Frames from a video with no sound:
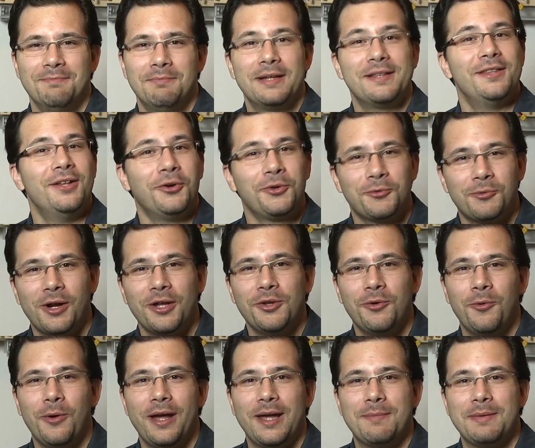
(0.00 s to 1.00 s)
But don't run
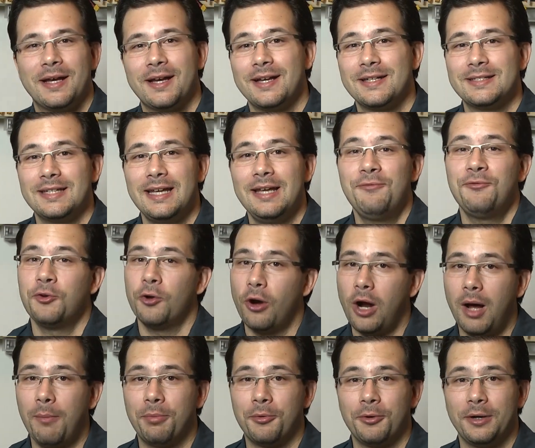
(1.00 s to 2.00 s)
away, because if you're
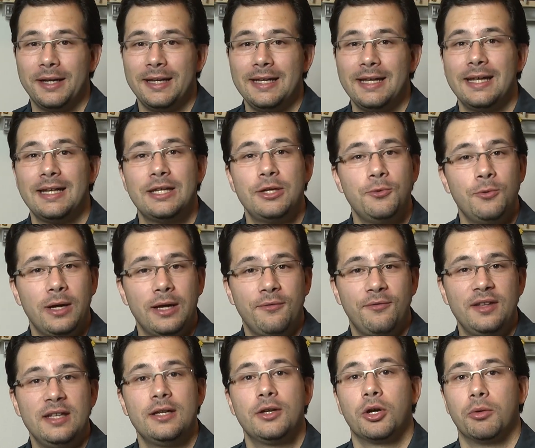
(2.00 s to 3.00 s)
operating a
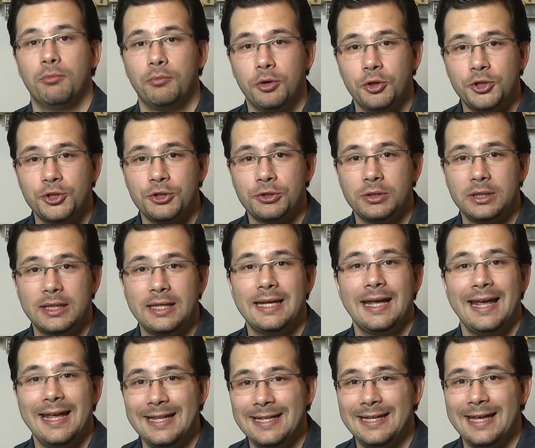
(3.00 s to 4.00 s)
UAV commercially
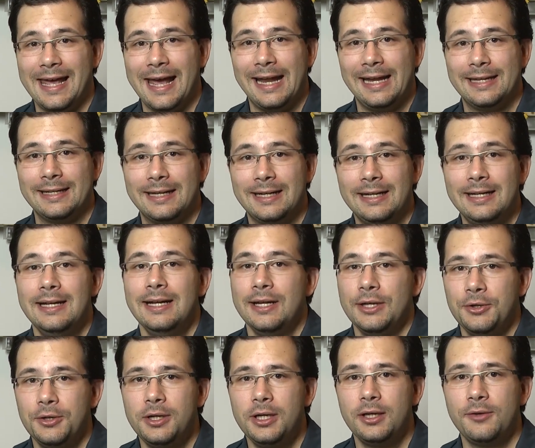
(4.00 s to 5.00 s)
in Canada,
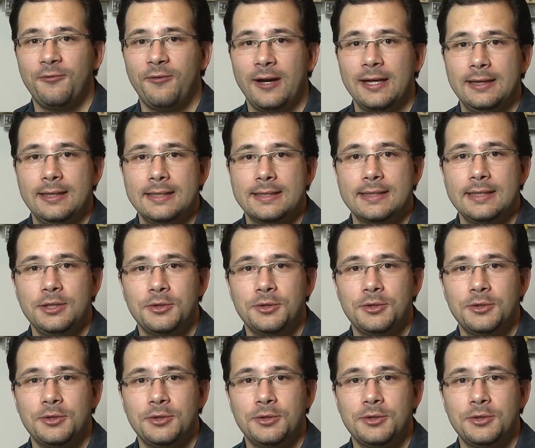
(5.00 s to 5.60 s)
you're gonna find this